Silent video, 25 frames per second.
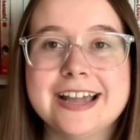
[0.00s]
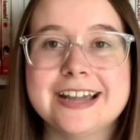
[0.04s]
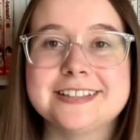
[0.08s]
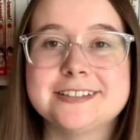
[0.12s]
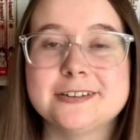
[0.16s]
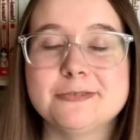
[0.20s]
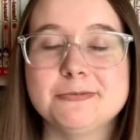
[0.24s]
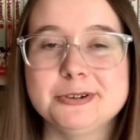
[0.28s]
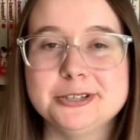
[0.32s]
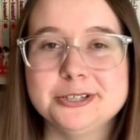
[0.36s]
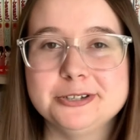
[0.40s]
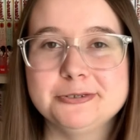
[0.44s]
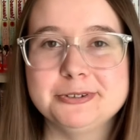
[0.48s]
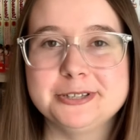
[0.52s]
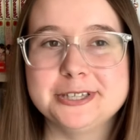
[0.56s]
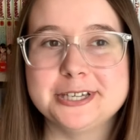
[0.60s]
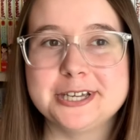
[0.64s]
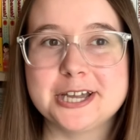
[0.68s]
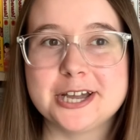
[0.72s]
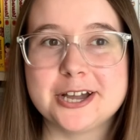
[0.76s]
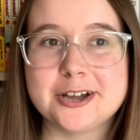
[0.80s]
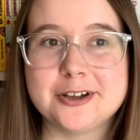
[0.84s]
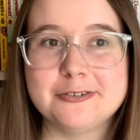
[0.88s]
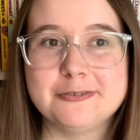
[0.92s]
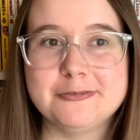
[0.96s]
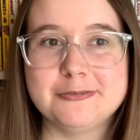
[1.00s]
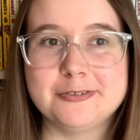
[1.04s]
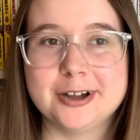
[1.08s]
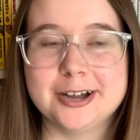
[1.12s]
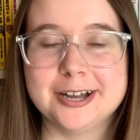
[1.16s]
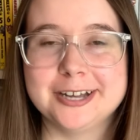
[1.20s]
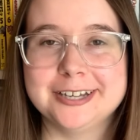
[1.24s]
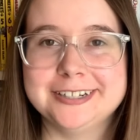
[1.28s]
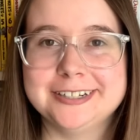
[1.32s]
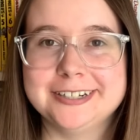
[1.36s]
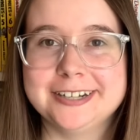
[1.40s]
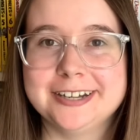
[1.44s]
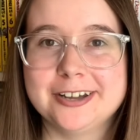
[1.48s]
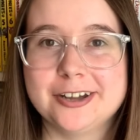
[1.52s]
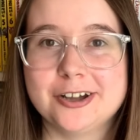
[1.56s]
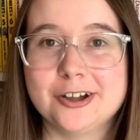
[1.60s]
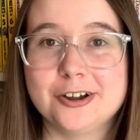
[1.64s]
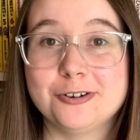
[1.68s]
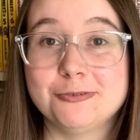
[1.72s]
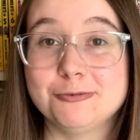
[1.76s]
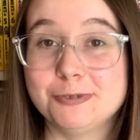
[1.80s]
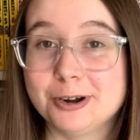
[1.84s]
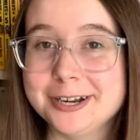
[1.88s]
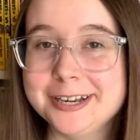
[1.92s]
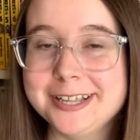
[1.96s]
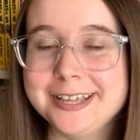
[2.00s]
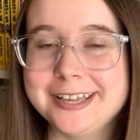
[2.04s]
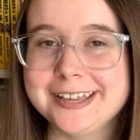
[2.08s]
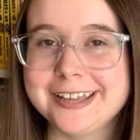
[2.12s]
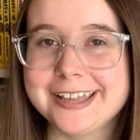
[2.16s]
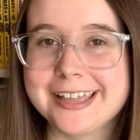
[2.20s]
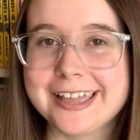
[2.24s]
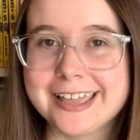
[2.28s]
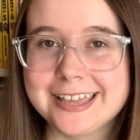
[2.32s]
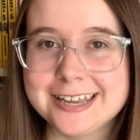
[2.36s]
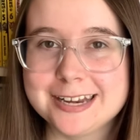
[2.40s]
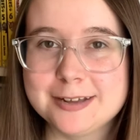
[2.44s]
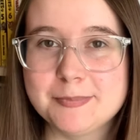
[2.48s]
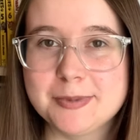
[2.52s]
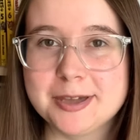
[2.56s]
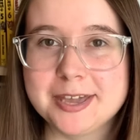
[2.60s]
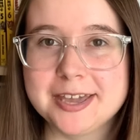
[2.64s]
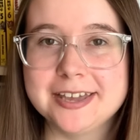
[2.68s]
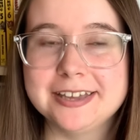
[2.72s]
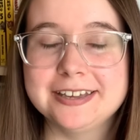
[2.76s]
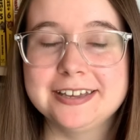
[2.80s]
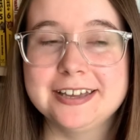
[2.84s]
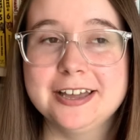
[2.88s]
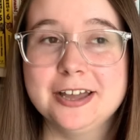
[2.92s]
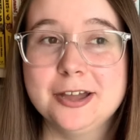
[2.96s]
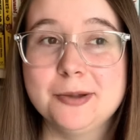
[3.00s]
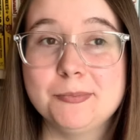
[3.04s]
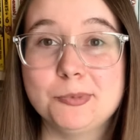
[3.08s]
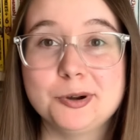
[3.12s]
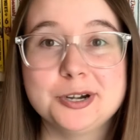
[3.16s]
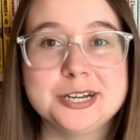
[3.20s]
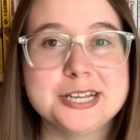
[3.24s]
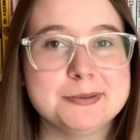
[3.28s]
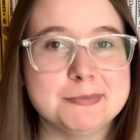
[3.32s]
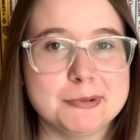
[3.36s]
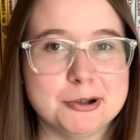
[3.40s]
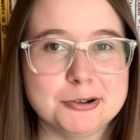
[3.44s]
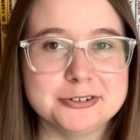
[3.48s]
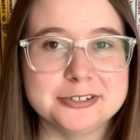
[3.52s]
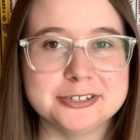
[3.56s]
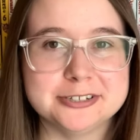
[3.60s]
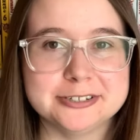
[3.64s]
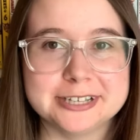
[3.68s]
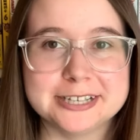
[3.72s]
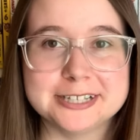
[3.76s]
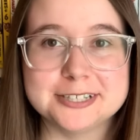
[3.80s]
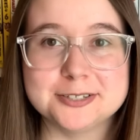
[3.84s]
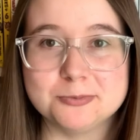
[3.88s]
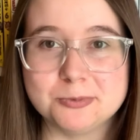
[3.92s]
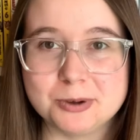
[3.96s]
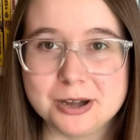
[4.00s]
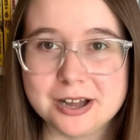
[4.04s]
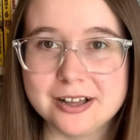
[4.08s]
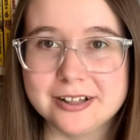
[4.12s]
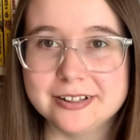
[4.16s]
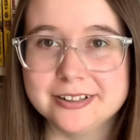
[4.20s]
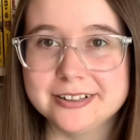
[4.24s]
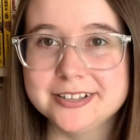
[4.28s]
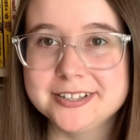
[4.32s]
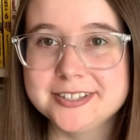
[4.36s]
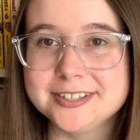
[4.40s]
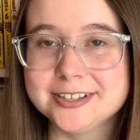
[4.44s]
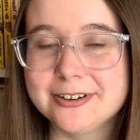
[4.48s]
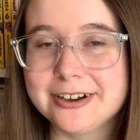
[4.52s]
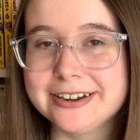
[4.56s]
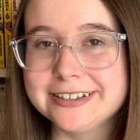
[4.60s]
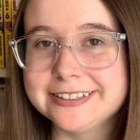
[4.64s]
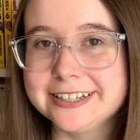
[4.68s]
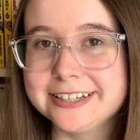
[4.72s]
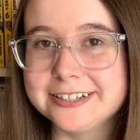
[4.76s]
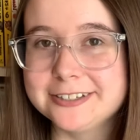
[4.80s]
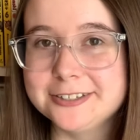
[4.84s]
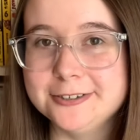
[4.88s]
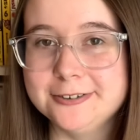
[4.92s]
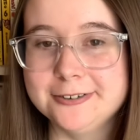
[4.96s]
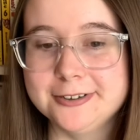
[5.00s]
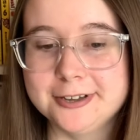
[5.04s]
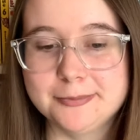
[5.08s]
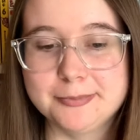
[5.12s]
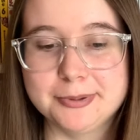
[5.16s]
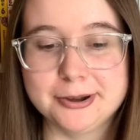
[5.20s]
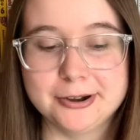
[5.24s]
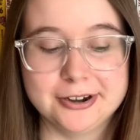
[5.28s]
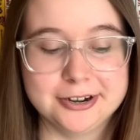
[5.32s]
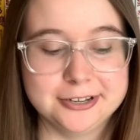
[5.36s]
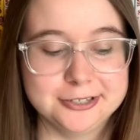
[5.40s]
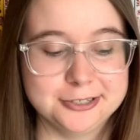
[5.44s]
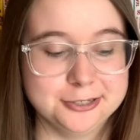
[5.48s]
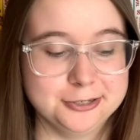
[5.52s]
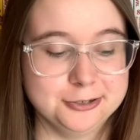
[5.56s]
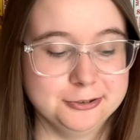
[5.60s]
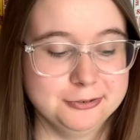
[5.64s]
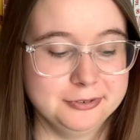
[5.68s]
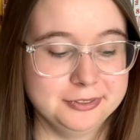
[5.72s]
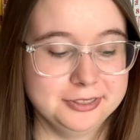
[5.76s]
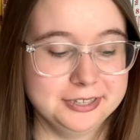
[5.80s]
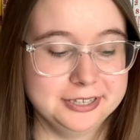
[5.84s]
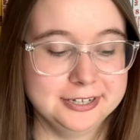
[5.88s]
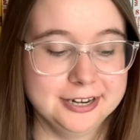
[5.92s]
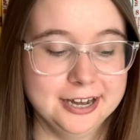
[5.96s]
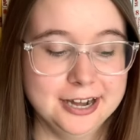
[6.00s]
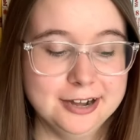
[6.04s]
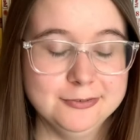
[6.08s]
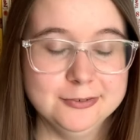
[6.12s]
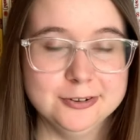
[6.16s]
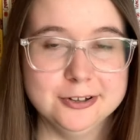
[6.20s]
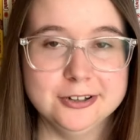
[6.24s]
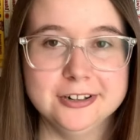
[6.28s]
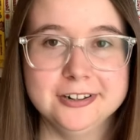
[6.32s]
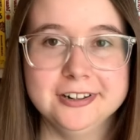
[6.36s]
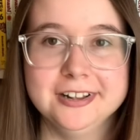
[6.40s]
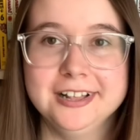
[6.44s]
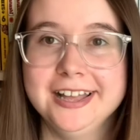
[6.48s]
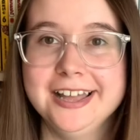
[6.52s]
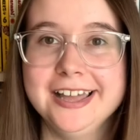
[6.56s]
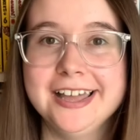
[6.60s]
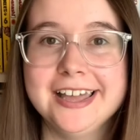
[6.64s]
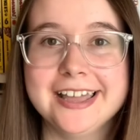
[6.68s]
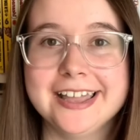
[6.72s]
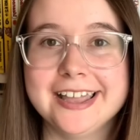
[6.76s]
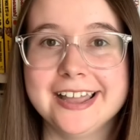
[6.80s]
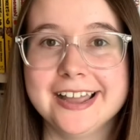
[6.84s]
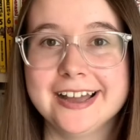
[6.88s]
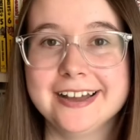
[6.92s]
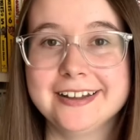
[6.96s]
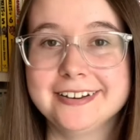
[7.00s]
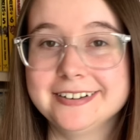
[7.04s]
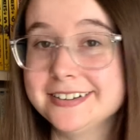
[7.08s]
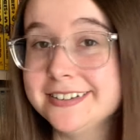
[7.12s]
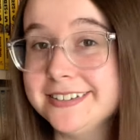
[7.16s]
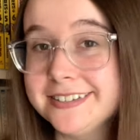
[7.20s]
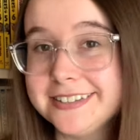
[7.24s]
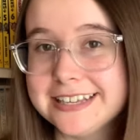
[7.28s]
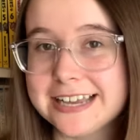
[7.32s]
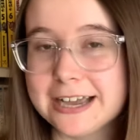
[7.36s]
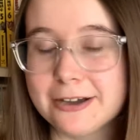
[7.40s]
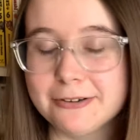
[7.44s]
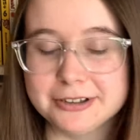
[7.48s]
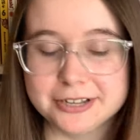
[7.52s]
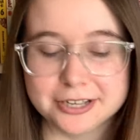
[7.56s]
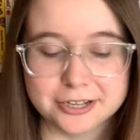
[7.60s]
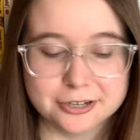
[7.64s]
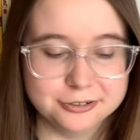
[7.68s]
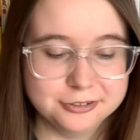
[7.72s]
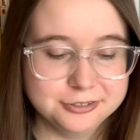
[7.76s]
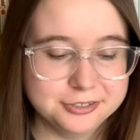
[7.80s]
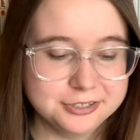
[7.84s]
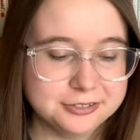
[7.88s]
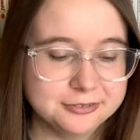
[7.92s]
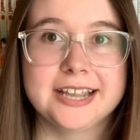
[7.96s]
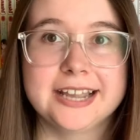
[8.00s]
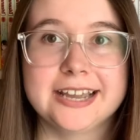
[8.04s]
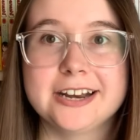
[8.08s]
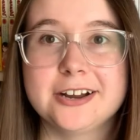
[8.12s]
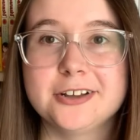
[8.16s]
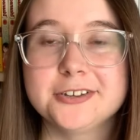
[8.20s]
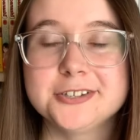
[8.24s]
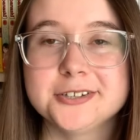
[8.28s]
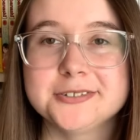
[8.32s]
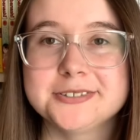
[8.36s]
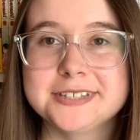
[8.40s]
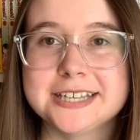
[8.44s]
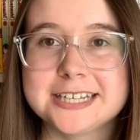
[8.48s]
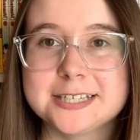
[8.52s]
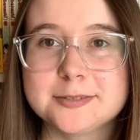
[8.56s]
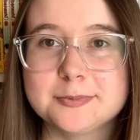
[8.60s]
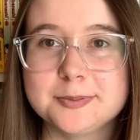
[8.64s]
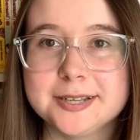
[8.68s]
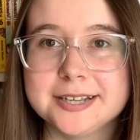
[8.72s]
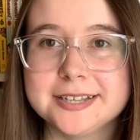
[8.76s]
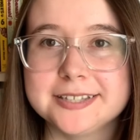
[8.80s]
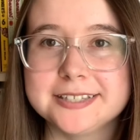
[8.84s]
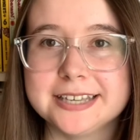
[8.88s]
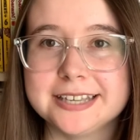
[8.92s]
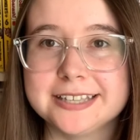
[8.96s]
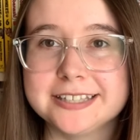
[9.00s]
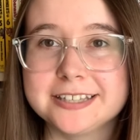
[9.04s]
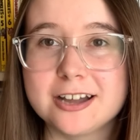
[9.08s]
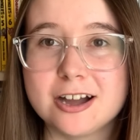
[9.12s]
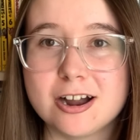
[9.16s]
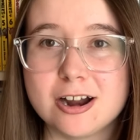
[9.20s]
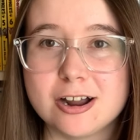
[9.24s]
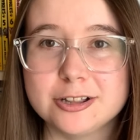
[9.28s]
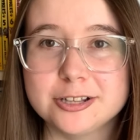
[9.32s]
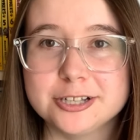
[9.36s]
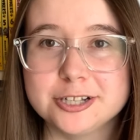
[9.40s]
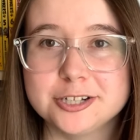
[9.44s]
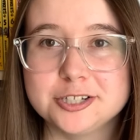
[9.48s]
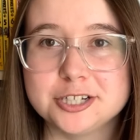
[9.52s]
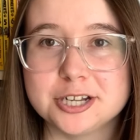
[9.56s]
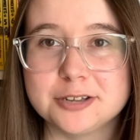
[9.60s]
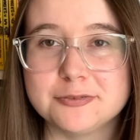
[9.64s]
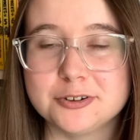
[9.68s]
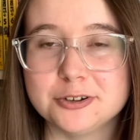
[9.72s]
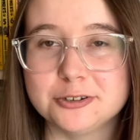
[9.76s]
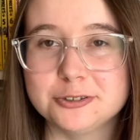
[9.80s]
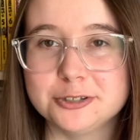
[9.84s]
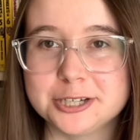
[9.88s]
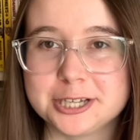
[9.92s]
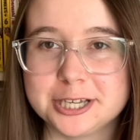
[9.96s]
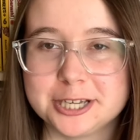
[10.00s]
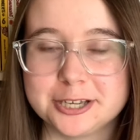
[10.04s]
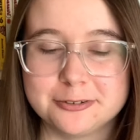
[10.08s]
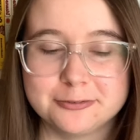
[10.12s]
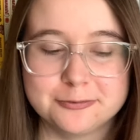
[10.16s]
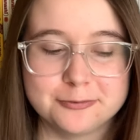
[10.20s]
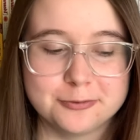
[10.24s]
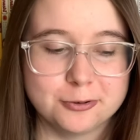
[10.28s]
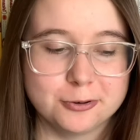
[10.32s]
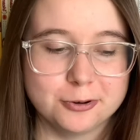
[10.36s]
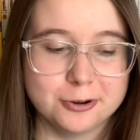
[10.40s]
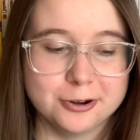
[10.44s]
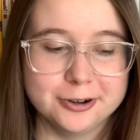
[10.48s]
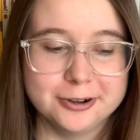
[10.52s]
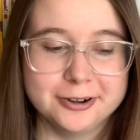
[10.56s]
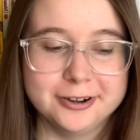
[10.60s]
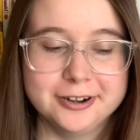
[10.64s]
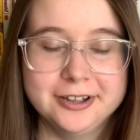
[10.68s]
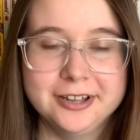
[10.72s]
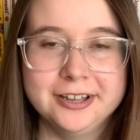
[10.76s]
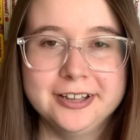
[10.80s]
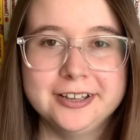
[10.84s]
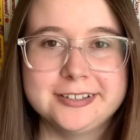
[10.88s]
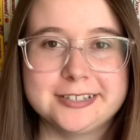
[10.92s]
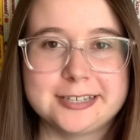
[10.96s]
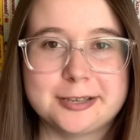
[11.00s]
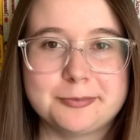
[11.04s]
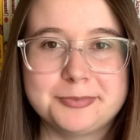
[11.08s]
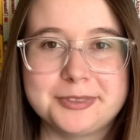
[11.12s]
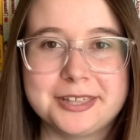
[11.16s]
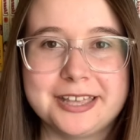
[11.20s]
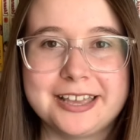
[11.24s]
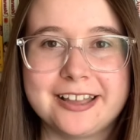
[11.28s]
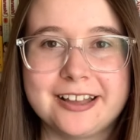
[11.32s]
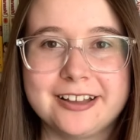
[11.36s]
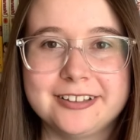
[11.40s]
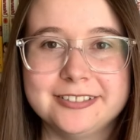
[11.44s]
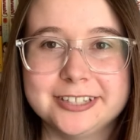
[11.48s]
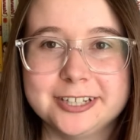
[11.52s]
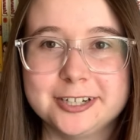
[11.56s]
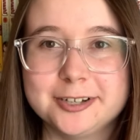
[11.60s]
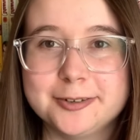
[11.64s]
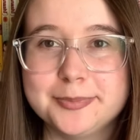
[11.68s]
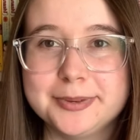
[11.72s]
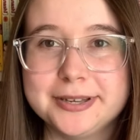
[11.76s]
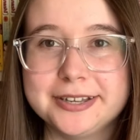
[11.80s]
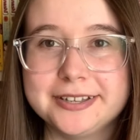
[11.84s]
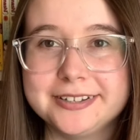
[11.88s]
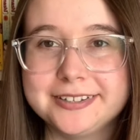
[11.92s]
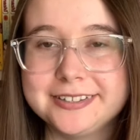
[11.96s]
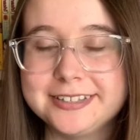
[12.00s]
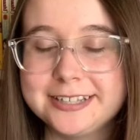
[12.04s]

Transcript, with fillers: It's a really, really fun running anime, pretty emotional as well. So I'd like to compare it to the novel and see how it goes. It also takes place in college if you're looking for something a little bit